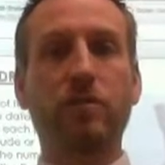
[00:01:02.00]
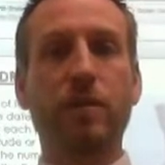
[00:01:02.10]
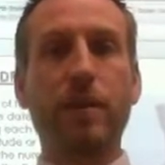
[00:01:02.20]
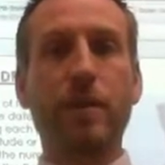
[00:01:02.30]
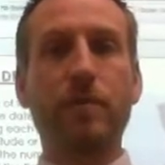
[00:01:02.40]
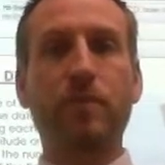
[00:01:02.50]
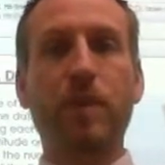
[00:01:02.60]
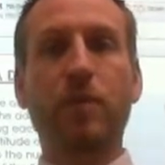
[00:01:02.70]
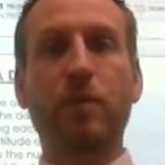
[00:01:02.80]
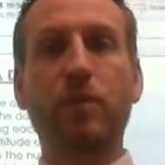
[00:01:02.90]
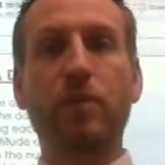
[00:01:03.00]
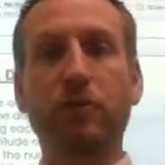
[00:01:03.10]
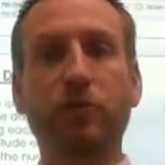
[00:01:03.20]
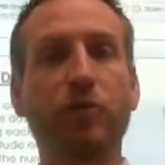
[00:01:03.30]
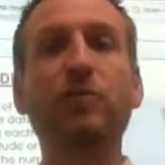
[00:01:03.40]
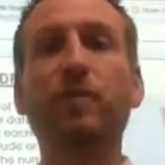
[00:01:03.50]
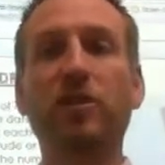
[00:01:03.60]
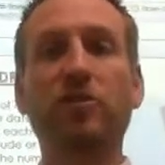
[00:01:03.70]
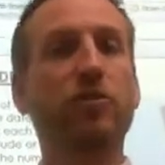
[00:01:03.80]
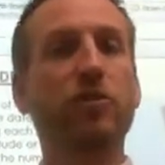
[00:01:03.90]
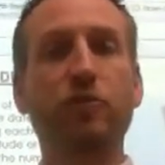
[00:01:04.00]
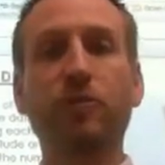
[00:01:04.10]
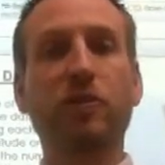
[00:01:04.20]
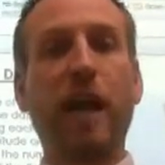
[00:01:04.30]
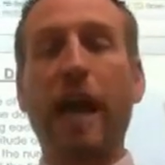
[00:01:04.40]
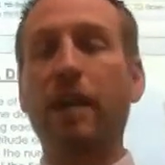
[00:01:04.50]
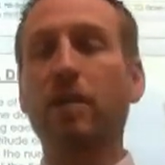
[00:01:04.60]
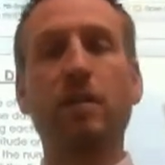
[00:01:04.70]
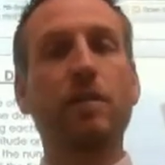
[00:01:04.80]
all right? And then when you're in groups, make sure your groups are not